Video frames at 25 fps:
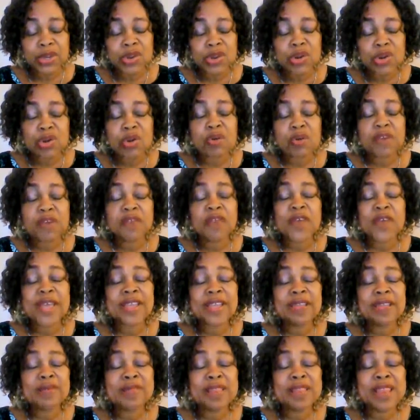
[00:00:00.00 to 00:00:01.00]

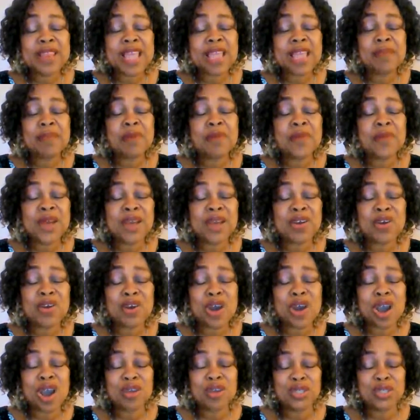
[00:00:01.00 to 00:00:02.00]
Glorify the name of our
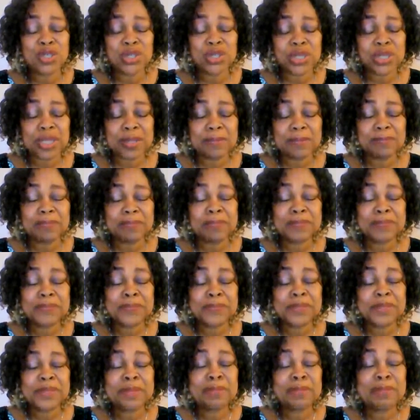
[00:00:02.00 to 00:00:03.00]
God today.
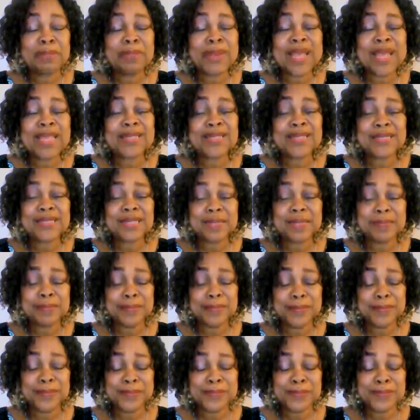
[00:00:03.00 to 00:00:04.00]
Bless
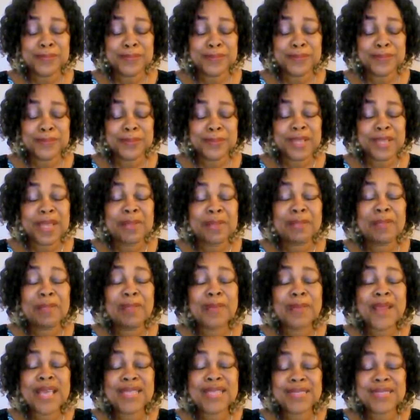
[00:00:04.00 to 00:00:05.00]
him.
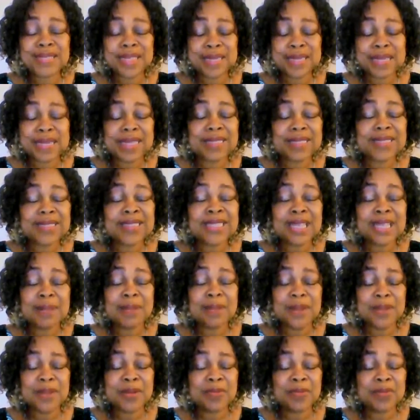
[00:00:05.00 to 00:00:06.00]
Bless him in the
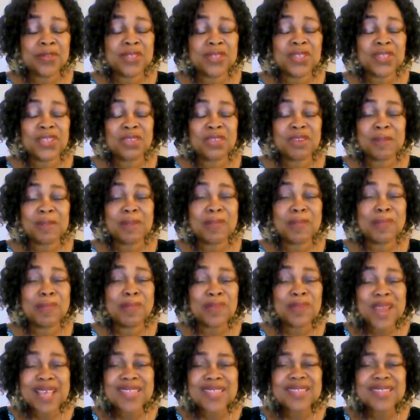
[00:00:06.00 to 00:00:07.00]
assembly of his children.
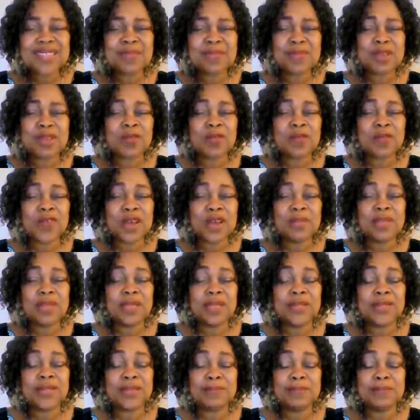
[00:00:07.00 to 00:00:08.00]
Bless him in your
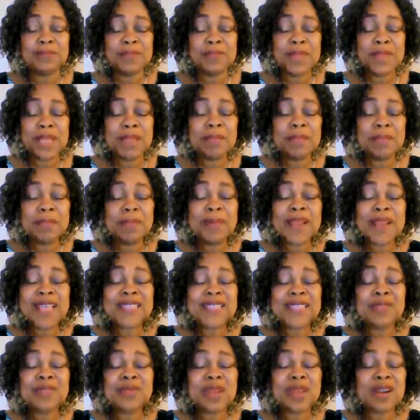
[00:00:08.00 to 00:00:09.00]
families.
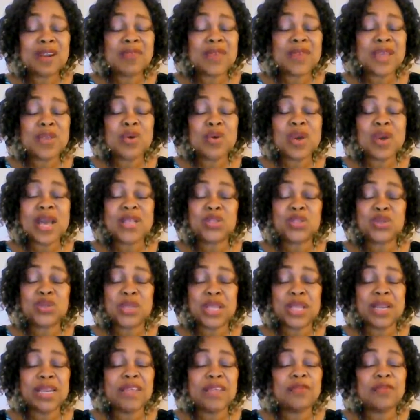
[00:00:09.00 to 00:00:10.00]
Bless him wherever you are
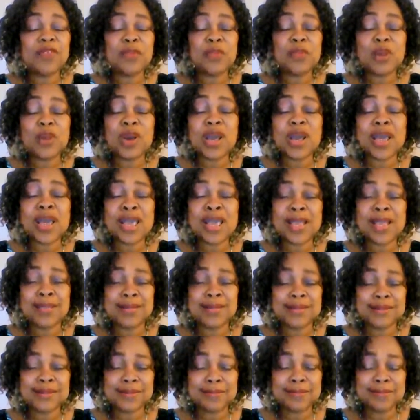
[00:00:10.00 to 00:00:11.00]
today. Lift up your
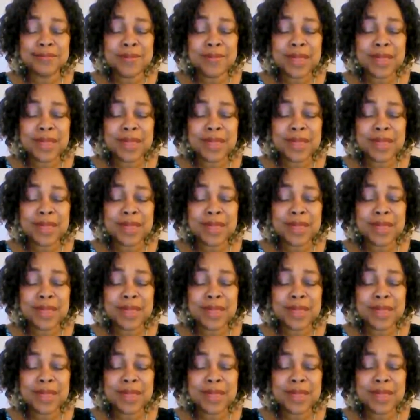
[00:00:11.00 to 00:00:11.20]
hands.